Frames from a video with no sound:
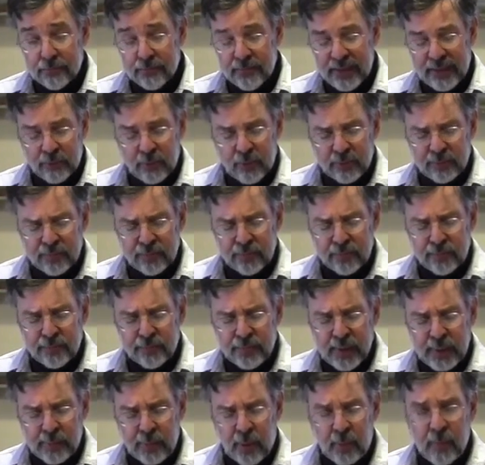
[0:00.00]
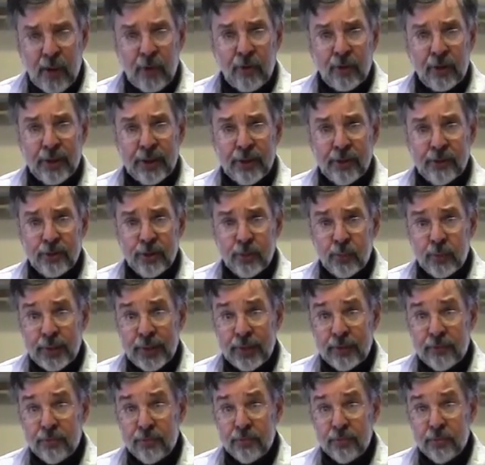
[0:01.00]
It would be primarily used
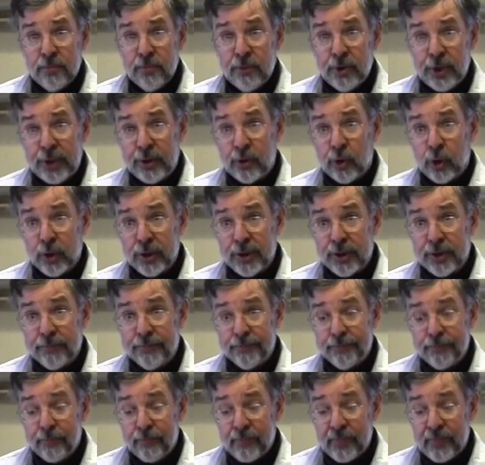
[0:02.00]
with sheet goods.